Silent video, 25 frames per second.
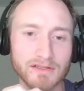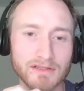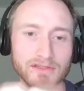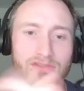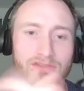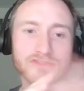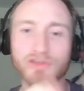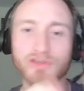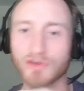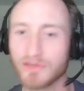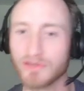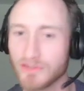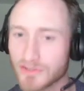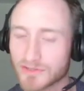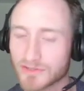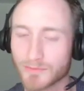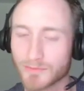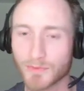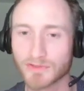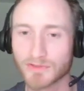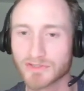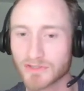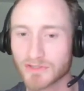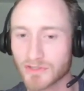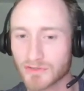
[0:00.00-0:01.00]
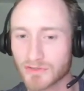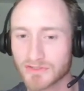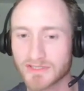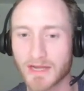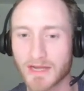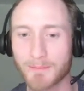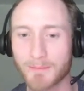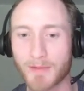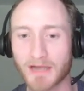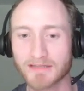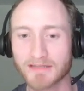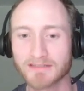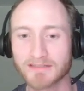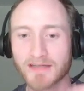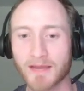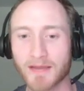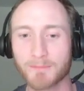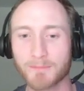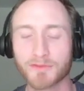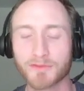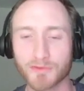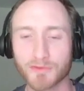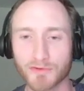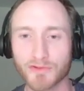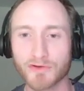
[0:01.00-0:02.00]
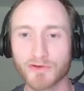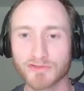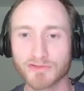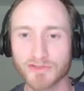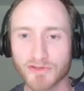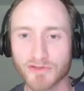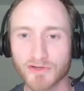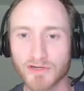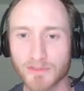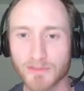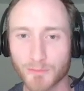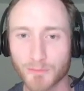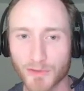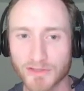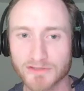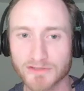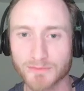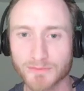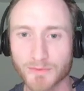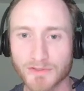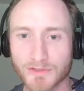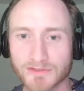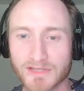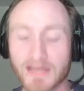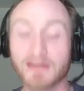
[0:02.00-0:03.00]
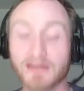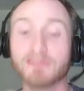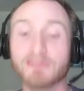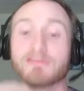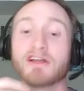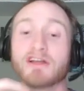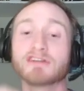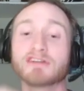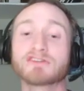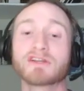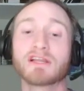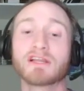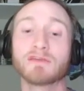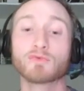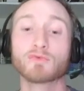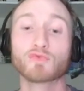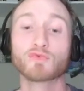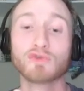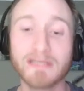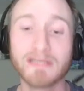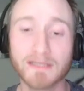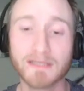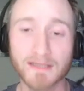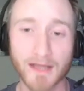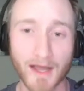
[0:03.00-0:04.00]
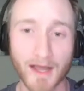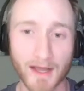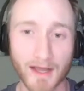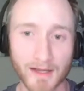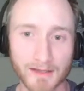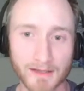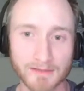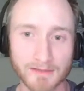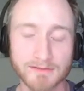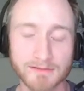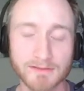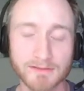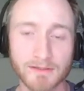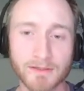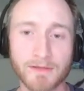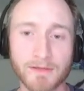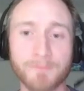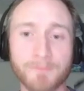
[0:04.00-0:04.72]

so you're supposed to go step by step through those thirty principles, and eventually realize